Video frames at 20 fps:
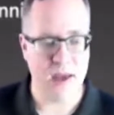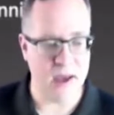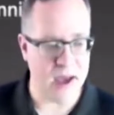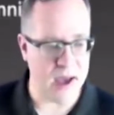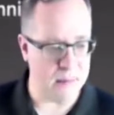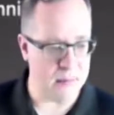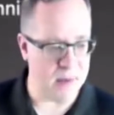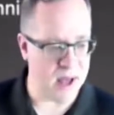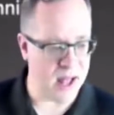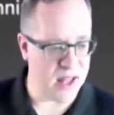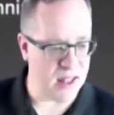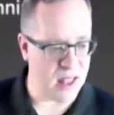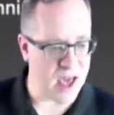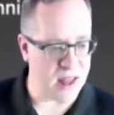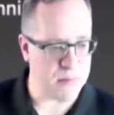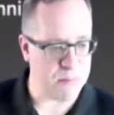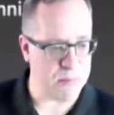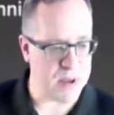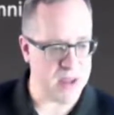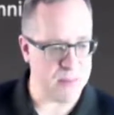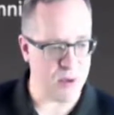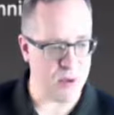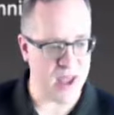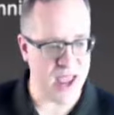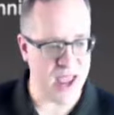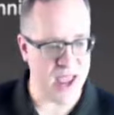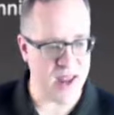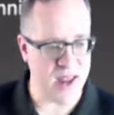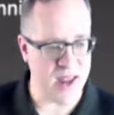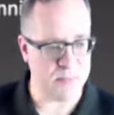Um, a lot of
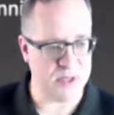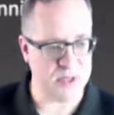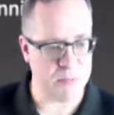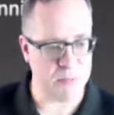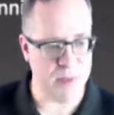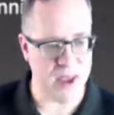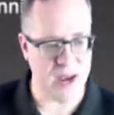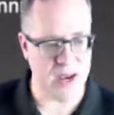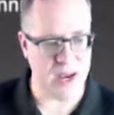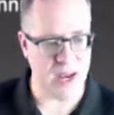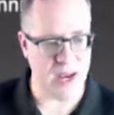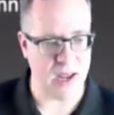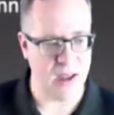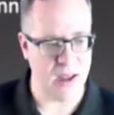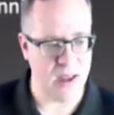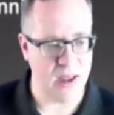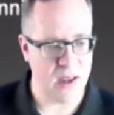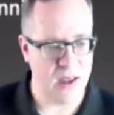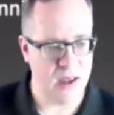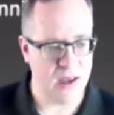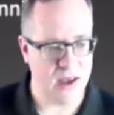people end up spending